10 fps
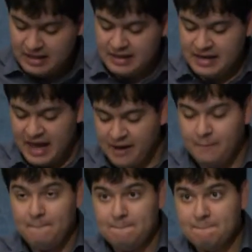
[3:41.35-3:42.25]
Now,
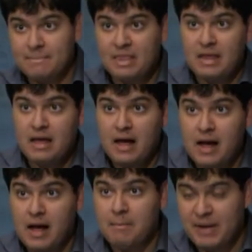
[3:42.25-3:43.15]

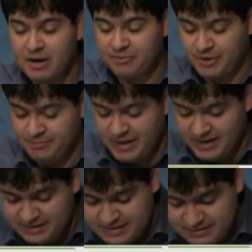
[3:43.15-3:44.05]
about
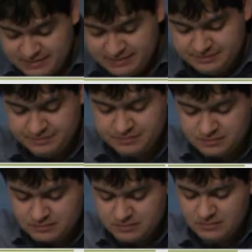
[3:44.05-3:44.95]
roommates.
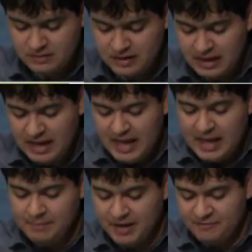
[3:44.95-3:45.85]

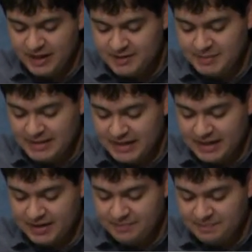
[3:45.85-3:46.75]
In my freshman
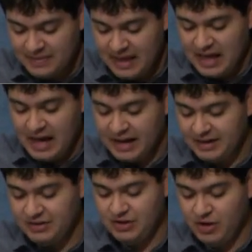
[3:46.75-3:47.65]
year, I
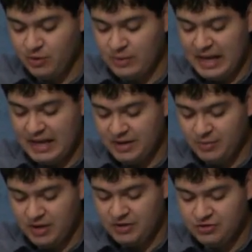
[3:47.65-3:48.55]
didn't know
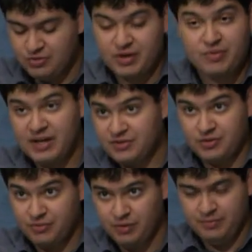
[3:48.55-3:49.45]
anyone to request a
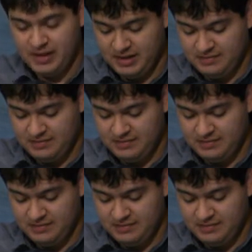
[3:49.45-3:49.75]
roommate.